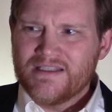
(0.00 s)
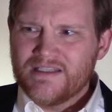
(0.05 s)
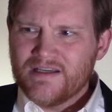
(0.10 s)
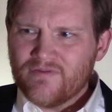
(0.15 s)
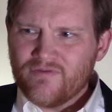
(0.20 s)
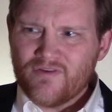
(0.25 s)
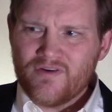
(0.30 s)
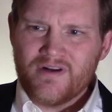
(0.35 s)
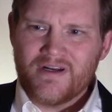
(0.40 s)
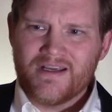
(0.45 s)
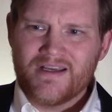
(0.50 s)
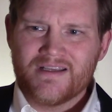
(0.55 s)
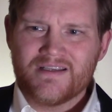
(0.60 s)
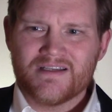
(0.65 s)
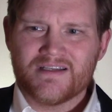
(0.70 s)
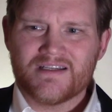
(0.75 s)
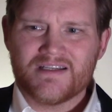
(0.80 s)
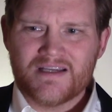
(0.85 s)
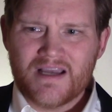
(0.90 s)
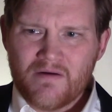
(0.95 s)
different
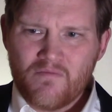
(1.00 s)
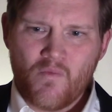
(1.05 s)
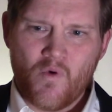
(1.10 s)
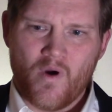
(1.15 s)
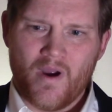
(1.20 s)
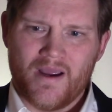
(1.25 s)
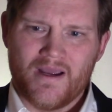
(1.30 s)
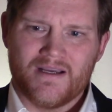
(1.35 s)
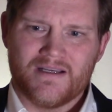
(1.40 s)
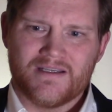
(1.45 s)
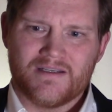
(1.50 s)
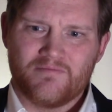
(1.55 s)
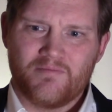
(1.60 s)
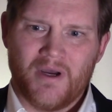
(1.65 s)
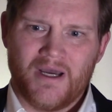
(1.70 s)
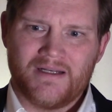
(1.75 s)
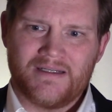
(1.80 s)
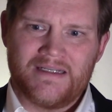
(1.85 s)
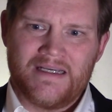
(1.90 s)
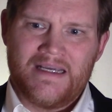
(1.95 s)
in some ways,
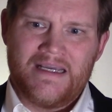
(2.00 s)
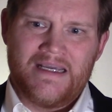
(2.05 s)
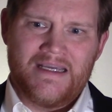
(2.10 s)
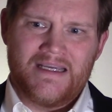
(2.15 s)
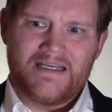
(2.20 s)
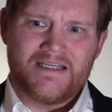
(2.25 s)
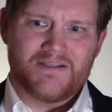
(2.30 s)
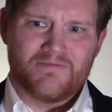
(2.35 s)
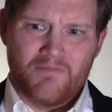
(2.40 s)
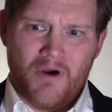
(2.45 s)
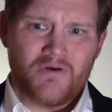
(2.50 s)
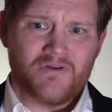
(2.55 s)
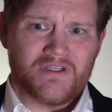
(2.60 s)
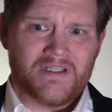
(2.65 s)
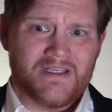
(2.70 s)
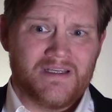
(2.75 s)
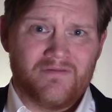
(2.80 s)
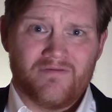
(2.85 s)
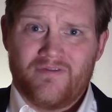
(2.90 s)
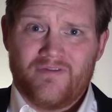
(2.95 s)
but is
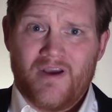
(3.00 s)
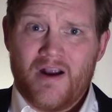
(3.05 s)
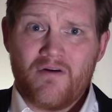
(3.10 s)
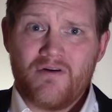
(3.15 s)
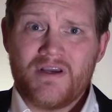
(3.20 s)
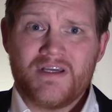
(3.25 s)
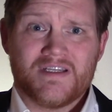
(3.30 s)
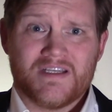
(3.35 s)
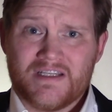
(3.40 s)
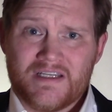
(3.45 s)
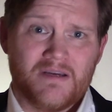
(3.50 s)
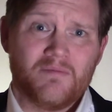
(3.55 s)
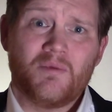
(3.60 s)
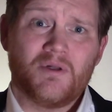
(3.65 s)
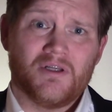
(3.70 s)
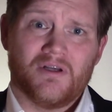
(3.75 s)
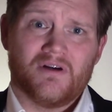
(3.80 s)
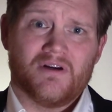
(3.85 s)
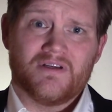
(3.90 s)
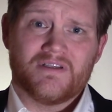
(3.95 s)
mostly very
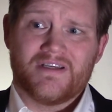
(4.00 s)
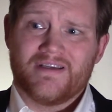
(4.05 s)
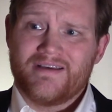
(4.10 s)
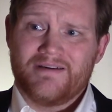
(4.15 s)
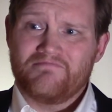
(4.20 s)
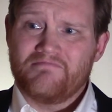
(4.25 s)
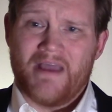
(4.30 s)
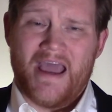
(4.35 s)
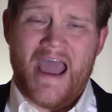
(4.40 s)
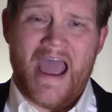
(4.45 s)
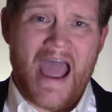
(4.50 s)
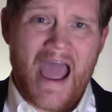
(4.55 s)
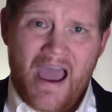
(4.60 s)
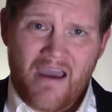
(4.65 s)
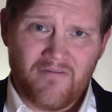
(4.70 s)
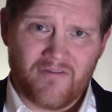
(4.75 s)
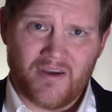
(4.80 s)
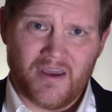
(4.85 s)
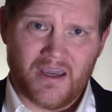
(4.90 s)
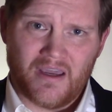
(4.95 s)
similar to the
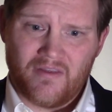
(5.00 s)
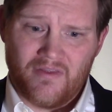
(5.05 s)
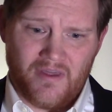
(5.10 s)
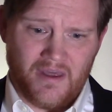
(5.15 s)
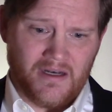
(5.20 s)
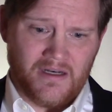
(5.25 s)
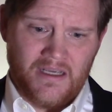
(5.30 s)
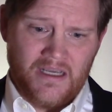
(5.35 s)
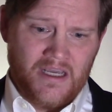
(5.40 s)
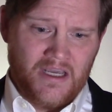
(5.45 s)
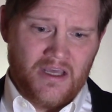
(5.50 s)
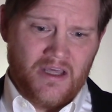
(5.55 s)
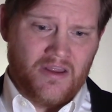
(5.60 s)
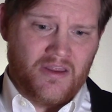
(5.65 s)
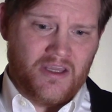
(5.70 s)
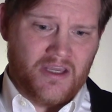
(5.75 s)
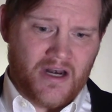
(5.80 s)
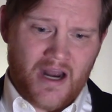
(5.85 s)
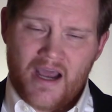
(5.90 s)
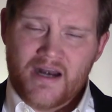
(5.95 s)
havoc that
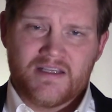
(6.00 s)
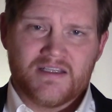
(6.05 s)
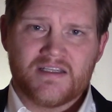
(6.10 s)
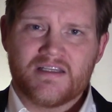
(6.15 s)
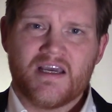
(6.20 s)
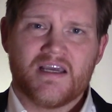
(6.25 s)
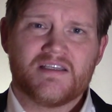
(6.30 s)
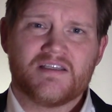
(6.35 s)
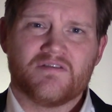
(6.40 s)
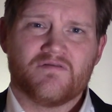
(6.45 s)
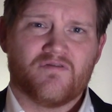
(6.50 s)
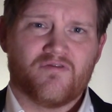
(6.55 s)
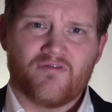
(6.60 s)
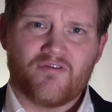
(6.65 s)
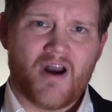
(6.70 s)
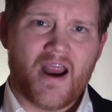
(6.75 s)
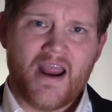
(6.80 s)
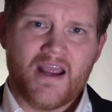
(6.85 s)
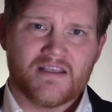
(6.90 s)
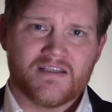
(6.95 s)
the United States and
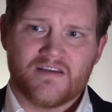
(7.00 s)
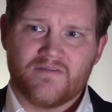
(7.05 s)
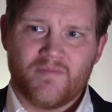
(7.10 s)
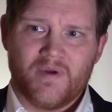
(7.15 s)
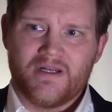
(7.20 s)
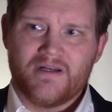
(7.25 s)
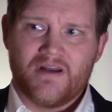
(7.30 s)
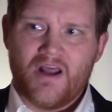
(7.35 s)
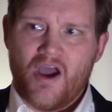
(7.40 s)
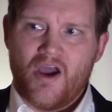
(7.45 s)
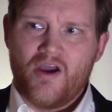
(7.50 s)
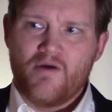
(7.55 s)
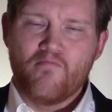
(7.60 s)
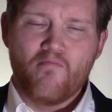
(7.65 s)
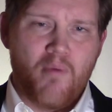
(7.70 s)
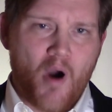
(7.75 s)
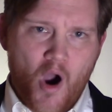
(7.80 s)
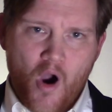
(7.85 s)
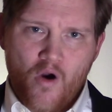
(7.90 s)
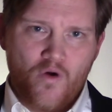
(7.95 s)
France have been
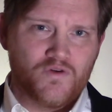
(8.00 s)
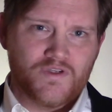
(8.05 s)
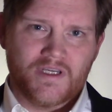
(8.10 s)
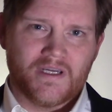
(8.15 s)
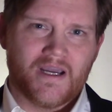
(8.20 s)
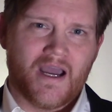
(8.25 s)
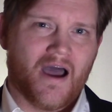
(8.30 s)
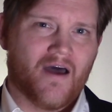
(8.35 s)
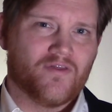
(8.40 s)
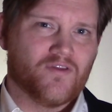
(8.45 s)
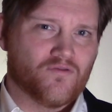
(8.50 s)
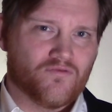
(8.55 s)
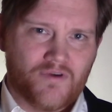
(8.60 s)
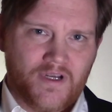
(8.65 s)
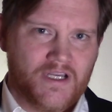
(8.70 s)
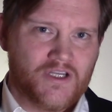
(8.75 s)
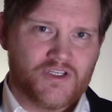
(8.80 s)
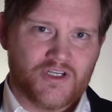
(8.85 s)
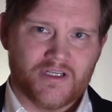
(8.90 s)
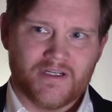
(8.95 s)
imposing on the
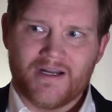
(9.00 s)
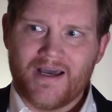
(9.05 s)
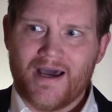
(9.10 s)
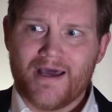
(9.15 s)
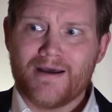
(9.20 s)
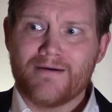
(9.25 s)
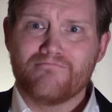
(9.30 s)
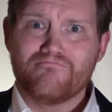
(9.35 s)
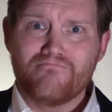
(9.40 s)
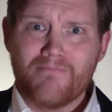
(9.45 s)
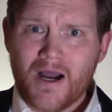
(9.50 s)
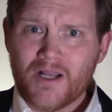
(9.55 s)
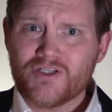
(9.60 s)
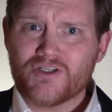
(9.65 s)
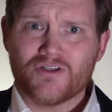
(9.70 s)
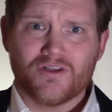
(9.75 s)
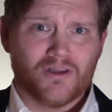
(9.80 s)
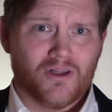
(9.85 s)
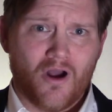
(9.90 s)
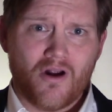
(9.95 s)
region on a
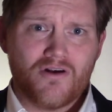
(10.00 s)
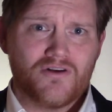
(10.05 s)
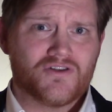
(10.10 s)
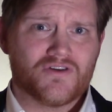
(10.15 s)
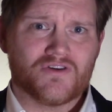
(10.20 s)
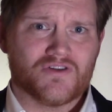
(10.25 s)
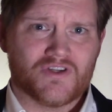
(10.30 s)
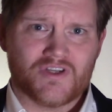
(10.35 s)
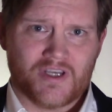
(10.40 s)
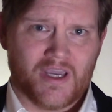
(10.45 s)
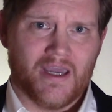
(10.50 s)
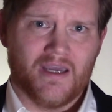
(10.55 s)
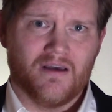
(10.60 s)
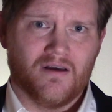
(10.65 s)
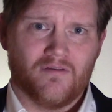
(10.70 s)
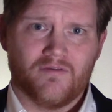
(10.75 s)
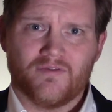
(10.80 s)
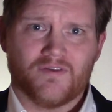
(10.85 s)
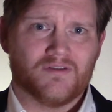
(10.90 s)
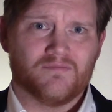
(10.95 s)
much larger
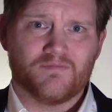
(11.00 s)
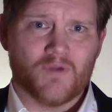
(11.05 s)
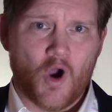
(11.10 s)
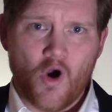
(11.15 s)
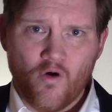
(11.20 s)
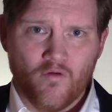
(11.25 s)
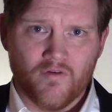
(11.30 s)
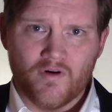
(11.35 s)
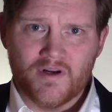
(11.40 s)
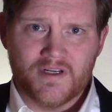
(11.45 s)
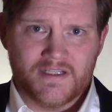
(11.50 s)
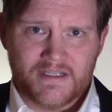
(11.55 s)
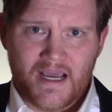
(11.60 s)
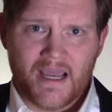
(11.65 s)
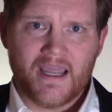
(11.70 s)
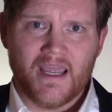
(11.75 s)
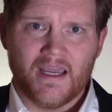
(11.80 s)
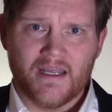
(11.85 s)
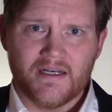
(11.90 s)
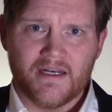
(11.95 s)
scale for over a
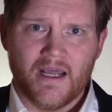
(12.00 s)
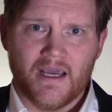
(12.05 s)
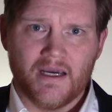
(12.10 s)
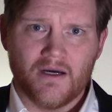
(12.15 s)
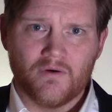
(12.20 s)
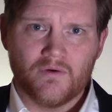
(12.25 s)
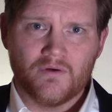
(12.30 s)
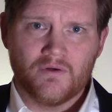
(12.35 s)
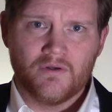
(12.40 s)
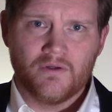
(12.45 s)
decade now.